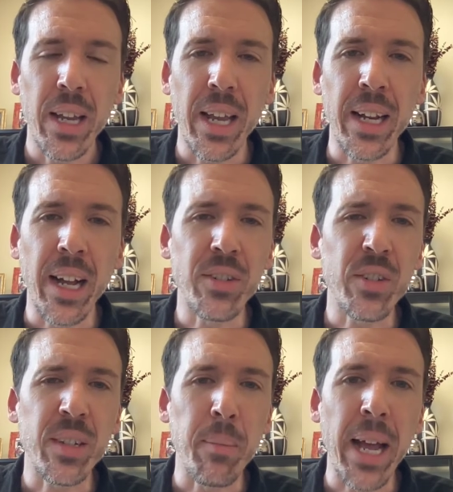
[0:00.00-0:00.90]
And I
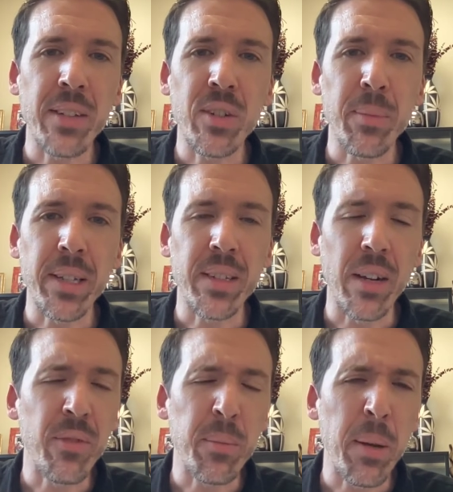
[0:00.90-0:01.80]
just imagined
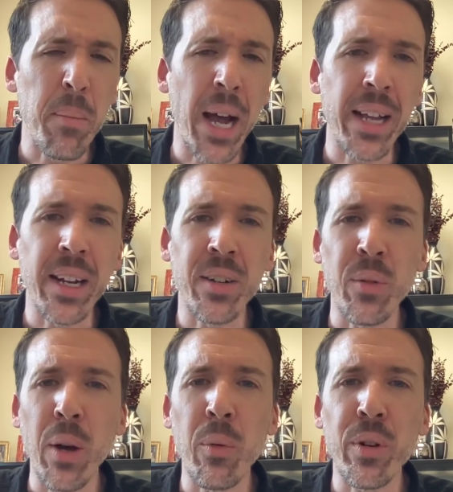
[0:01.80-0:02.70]
myself in my mind.
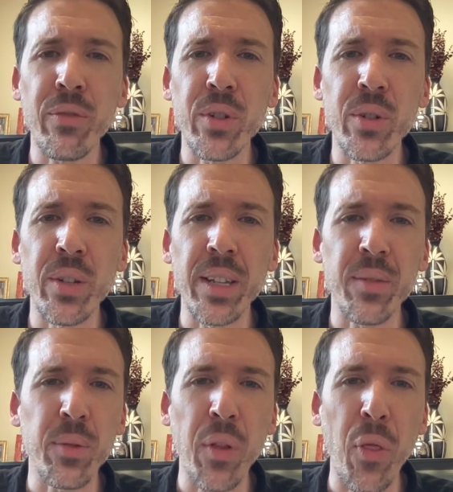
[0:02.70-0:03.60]
I wonder if you do
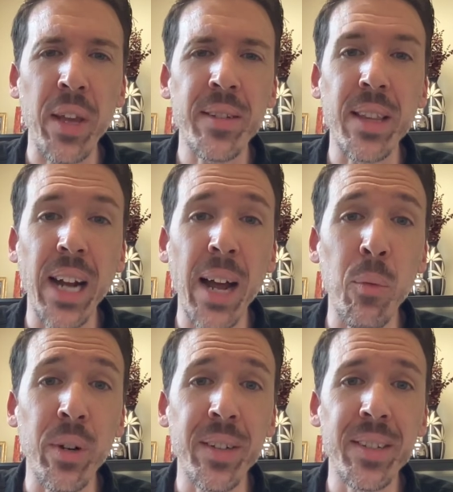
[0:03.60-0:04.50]
this, the things that I
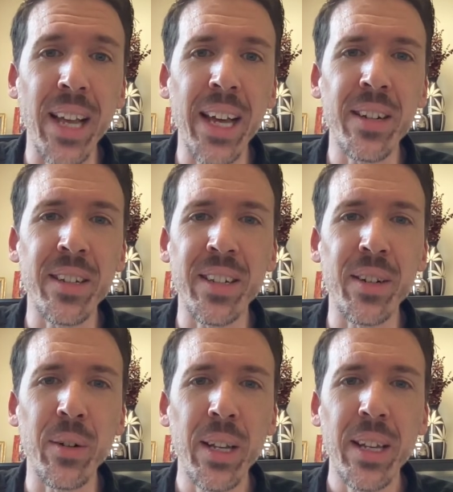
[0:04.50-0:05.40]
would have said, and
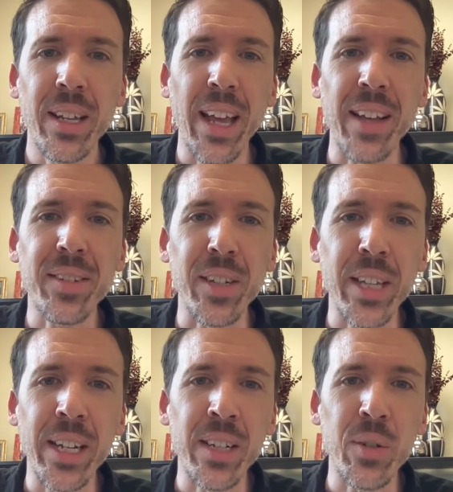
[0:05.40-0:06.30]

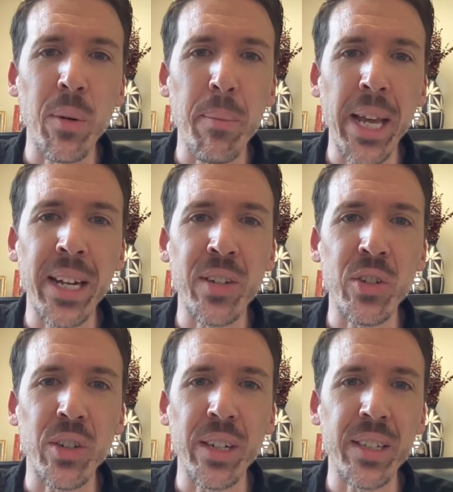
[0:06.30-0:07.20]
escalating to a
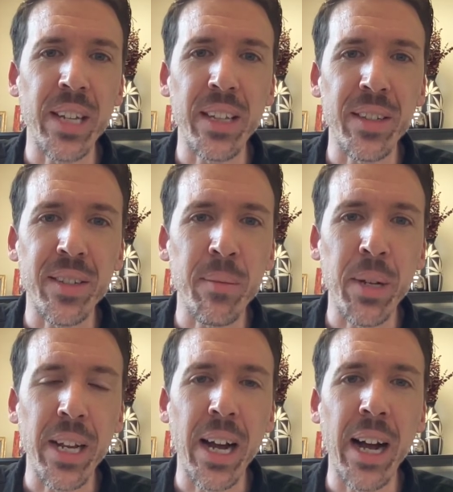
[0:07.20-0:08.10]
manager and telling
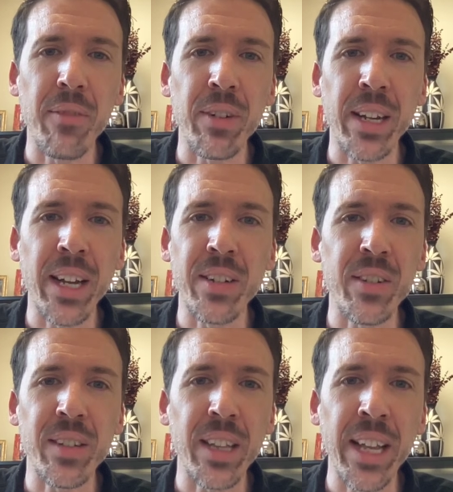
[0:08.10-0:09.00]
somebody off and kind of
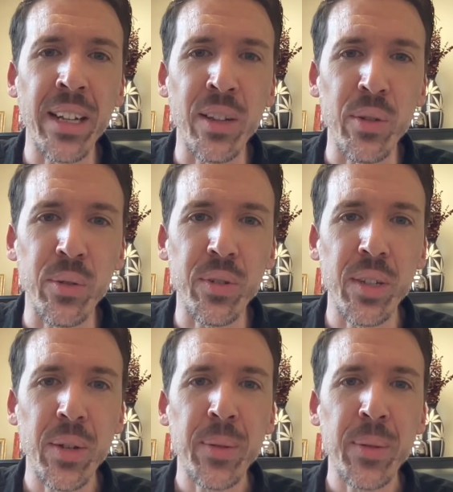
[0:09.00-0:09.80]
just letting loose.